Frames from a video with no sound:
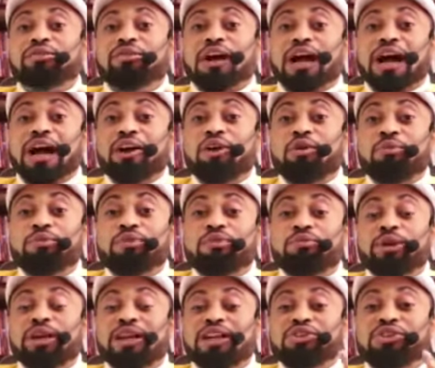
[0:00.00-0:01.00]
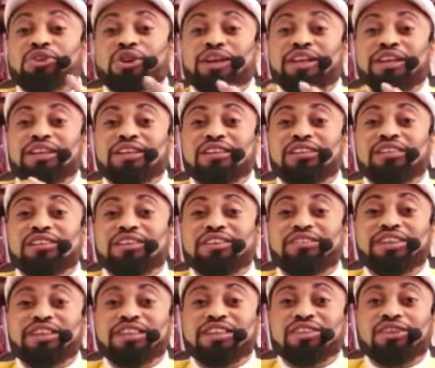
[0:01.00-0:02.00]
I hope you've been enjoying the
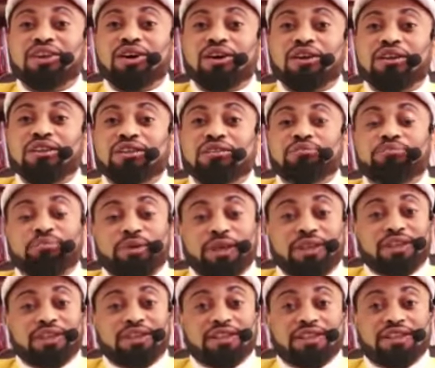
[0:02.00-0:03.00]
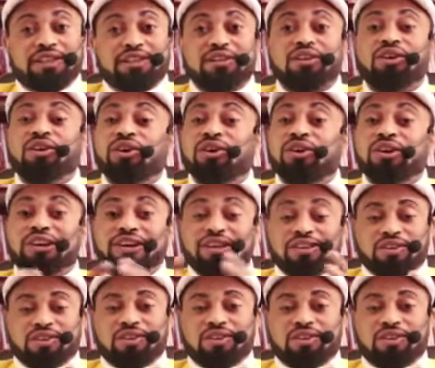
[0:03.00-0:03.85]
series on building or